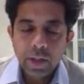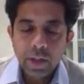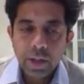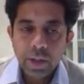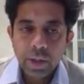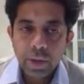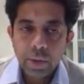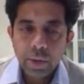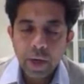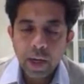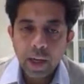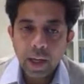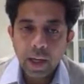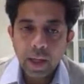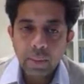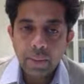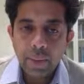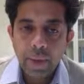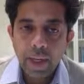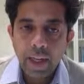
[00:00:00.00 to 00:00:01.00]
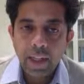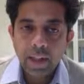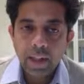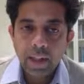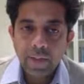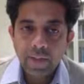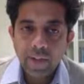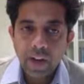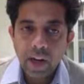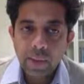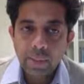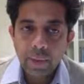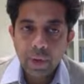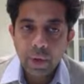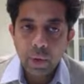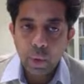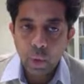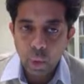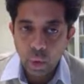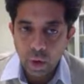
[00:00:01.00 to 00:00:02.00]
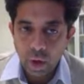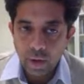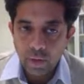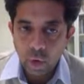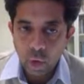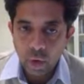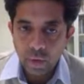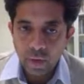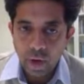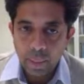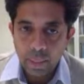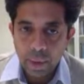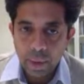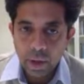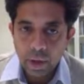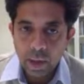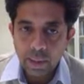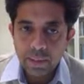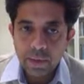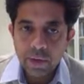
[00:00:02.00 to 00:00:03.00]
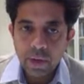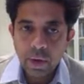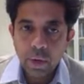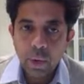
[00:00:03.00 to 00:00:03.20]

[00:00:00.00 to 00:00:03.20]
to uh, complete the development all, of all of our programs.